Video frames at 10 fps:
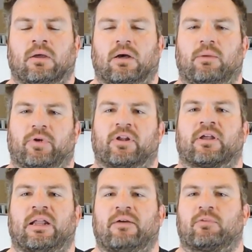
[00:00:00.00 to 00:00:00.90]
you're going to
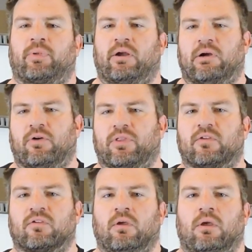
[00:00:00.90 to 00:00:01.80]
have to play around with
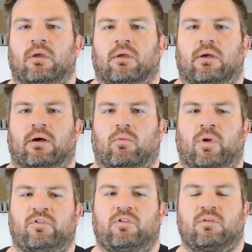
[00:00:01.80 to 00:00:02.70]
this.
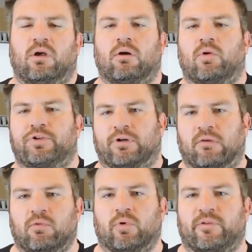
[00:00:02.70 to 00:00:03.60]
Once you know what your
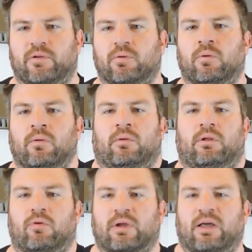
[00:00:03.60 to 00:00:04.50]
oven will do,
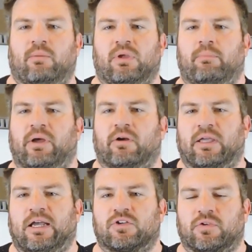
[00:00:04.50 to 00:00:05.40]
it'll kind of be a better
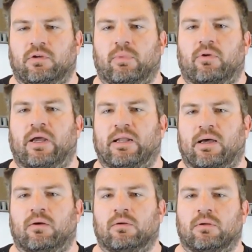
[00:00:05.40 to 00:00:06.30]
gauge for you, but right
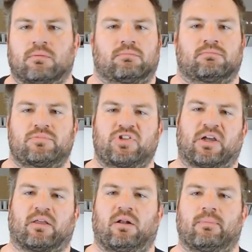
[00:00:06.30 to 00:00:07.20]
now,
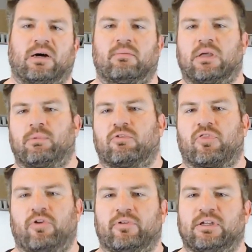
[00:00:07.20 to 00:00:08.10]
check it at about maybe
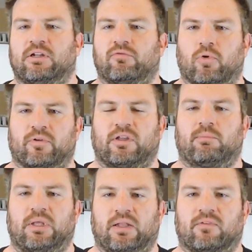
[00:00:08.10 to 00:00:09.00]
13 to 14
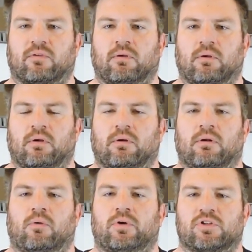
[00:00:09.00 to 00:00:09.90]
minutes.
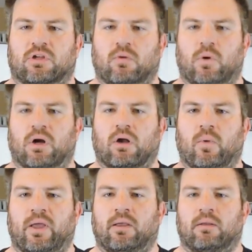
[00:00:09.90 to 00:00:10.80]
We're just going to walk
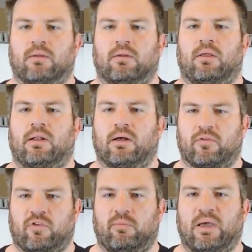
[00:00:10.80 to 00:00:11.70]
away, and I'll
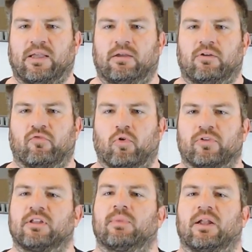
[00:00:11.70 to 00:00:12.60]
see you back here in
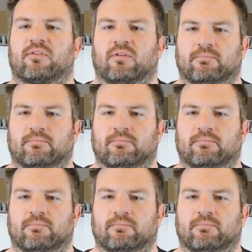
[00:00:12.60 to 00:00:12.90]
14 minutes.